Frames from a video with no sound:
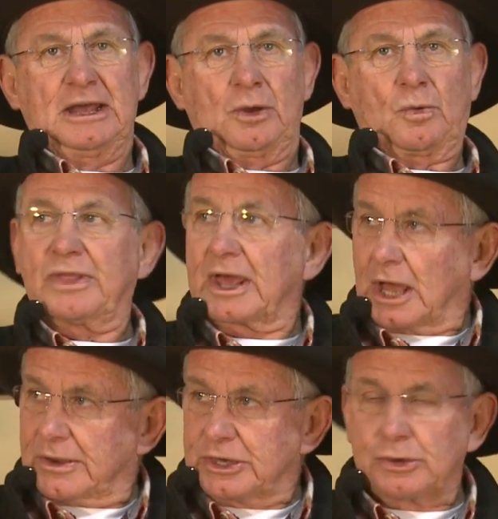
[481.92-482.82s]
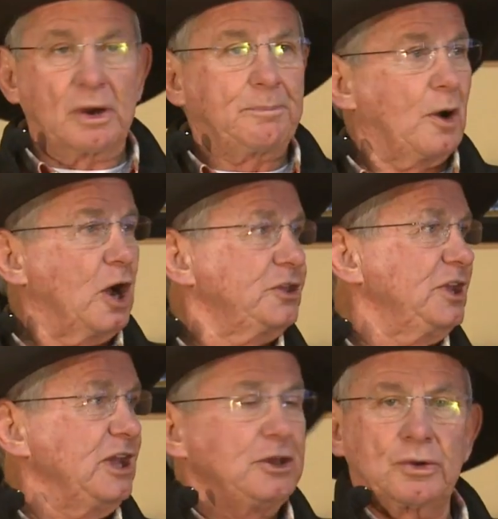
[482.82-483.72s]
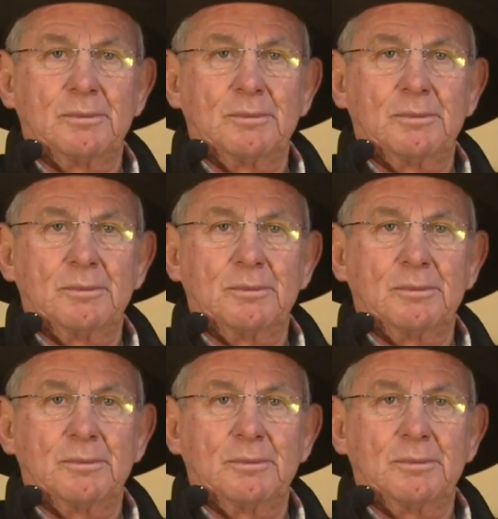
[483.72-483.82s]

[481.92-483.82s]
When they go into a party, into a